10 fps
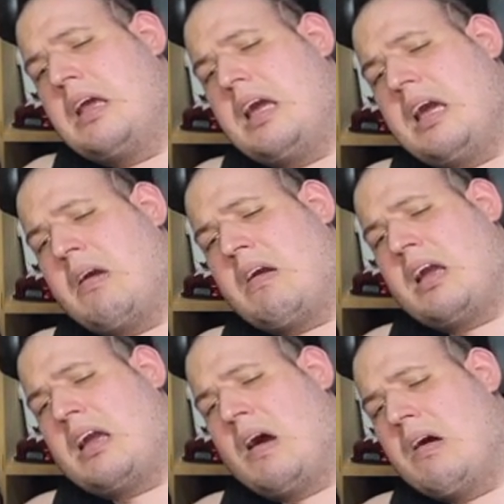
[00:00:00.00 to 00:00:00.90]
you
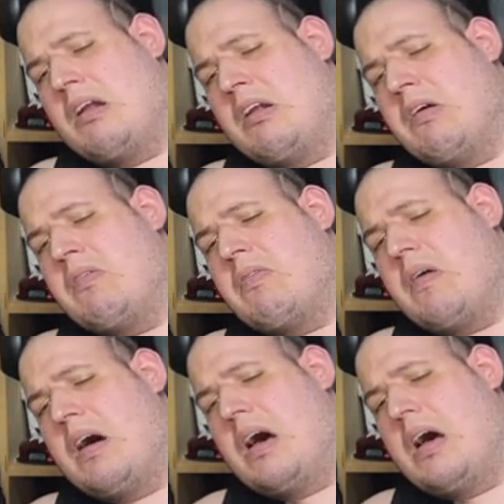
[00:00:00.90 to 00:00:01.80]
kind of
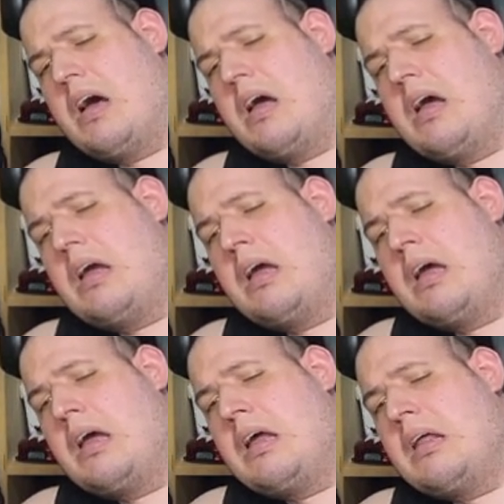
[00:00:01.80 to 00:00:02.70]

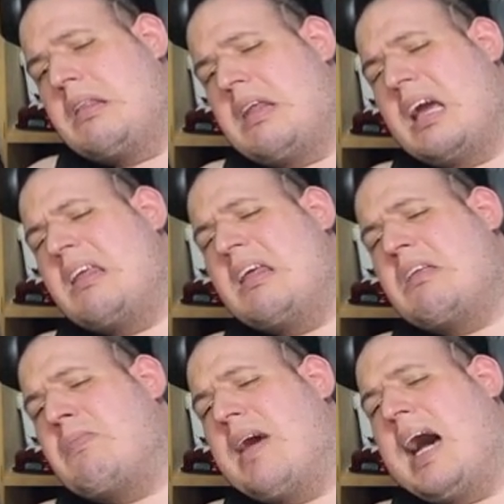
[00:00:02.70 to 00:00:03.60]
take
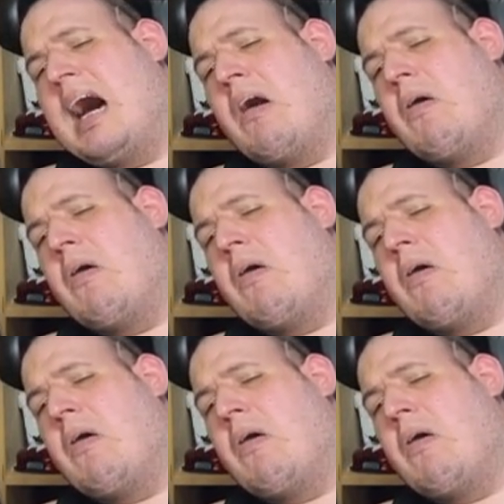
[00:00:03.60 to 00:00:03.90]
this bit out,